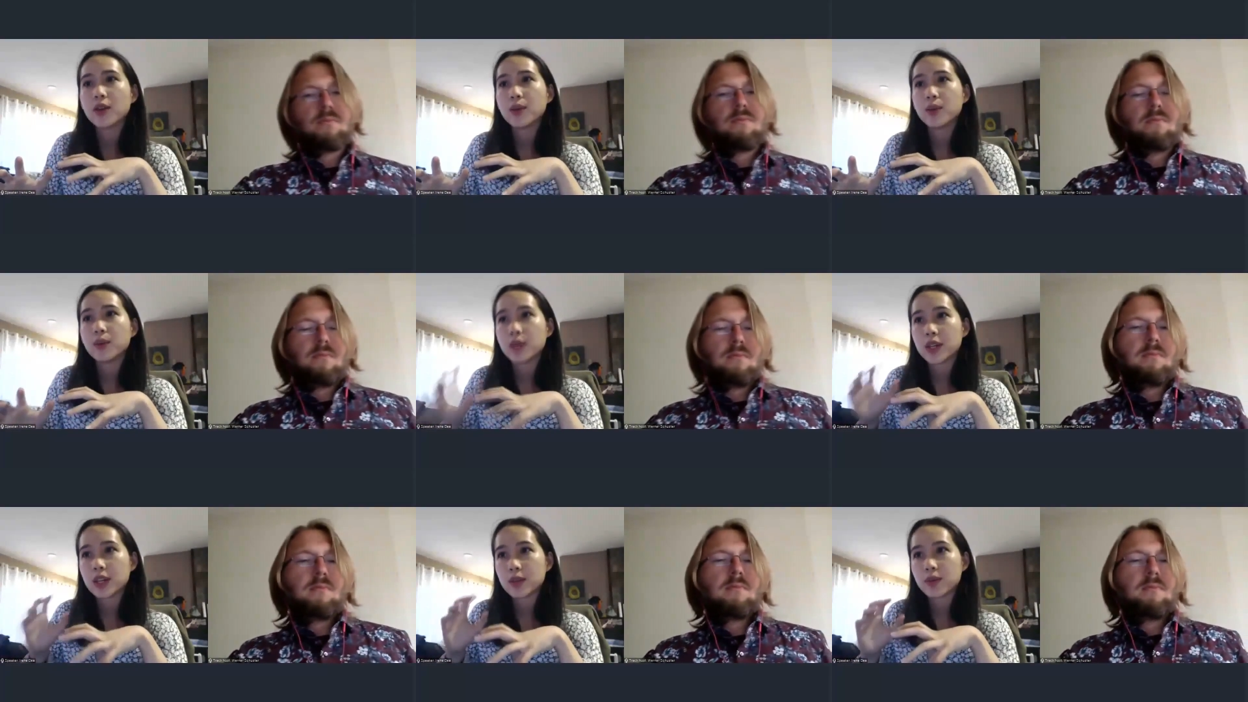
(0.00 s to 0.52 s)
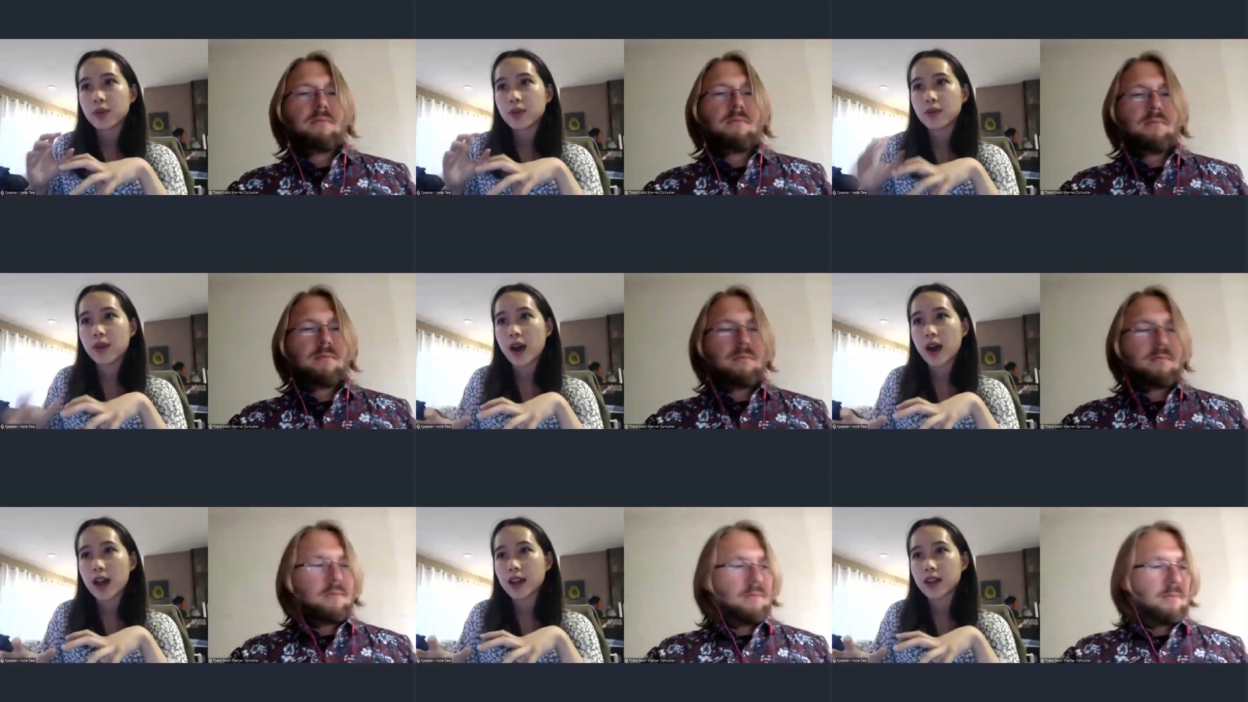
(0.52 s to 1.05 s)
Speaker 1: we
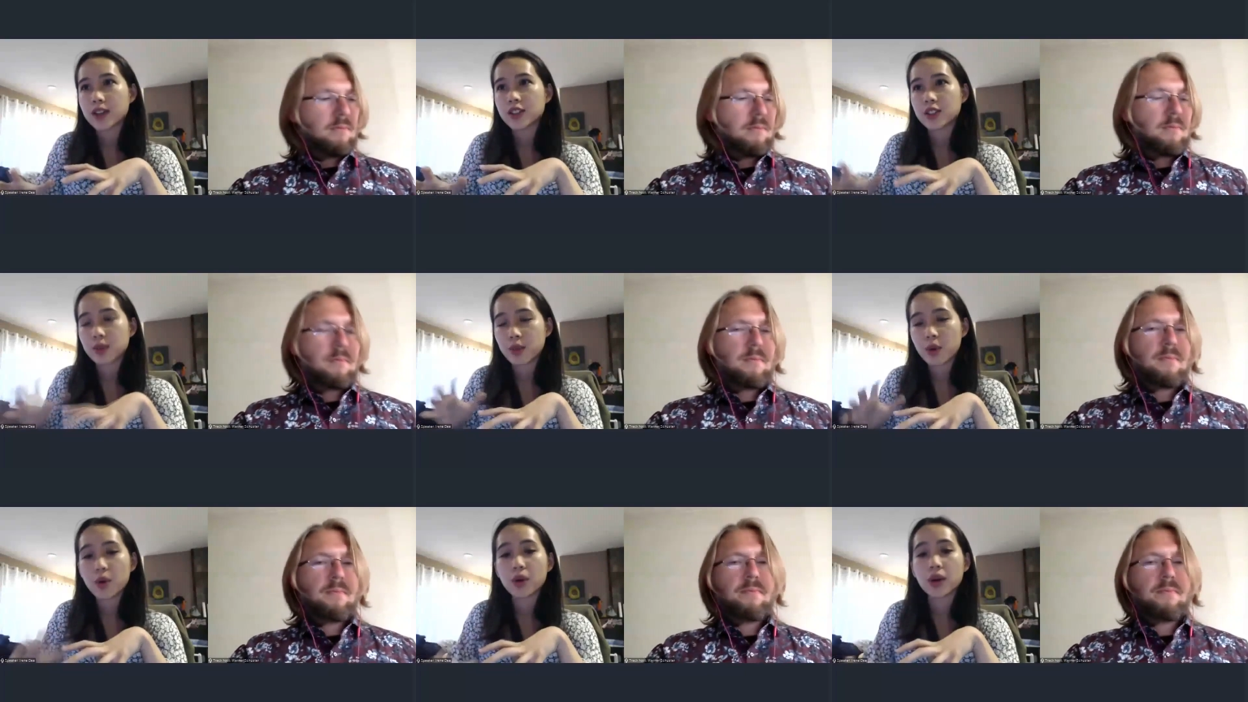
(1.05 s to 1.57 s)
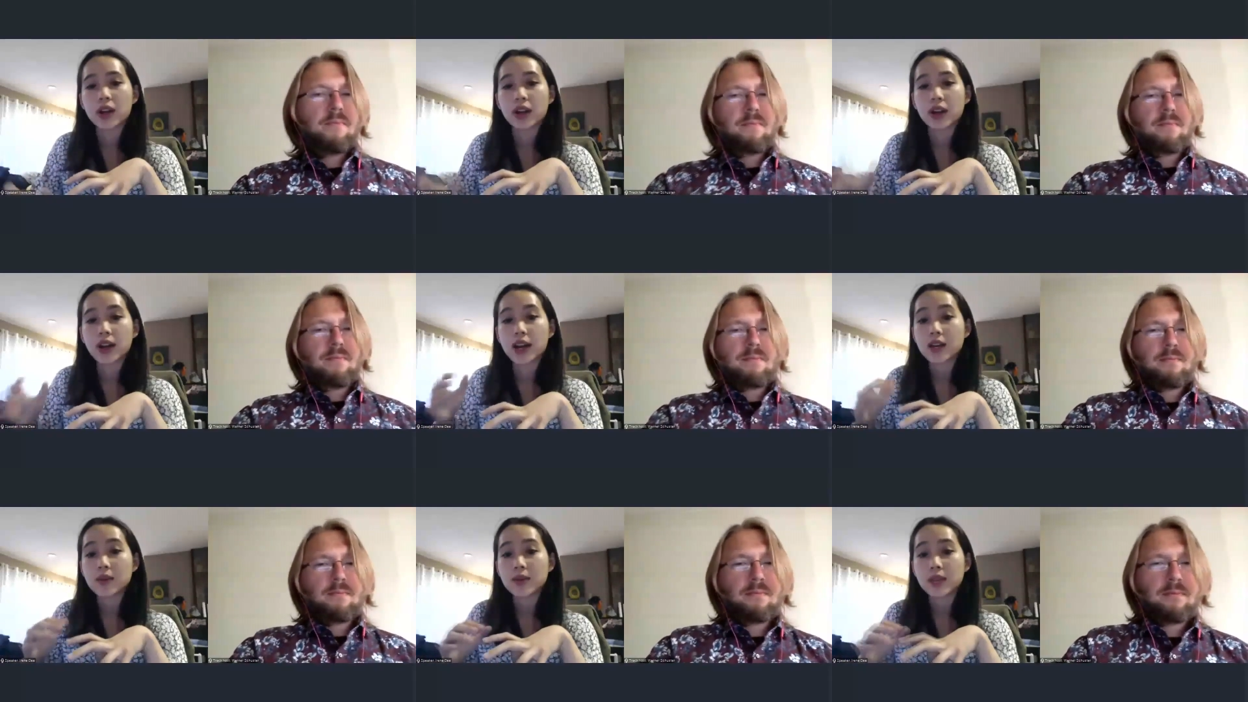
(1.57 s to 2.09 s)
provide support in our
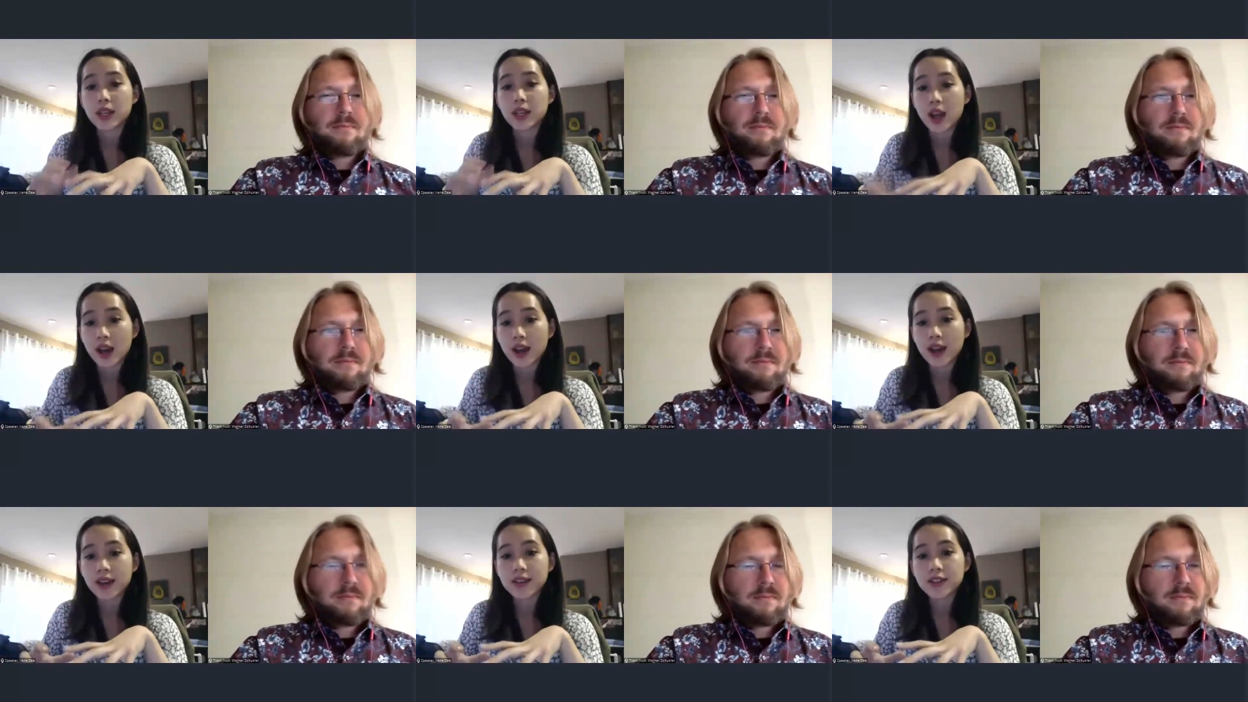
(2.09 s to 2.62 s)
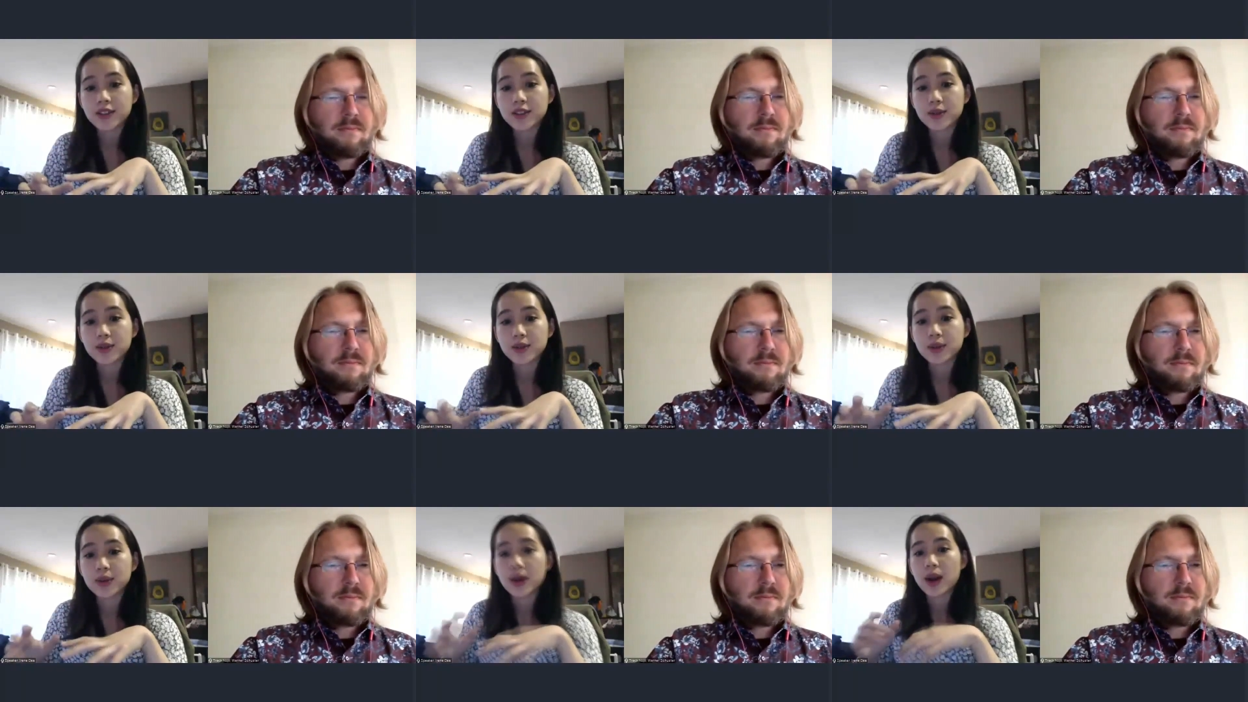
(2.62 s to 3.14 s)
A P I
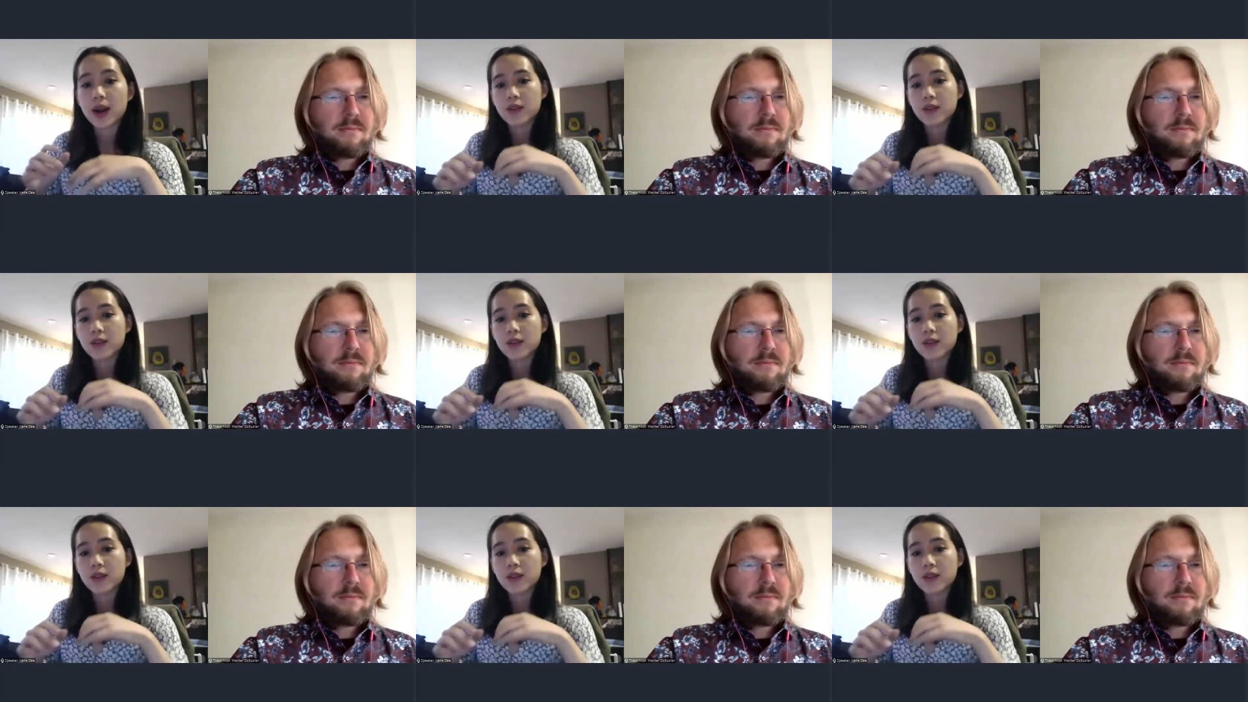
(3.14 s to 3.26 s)
to,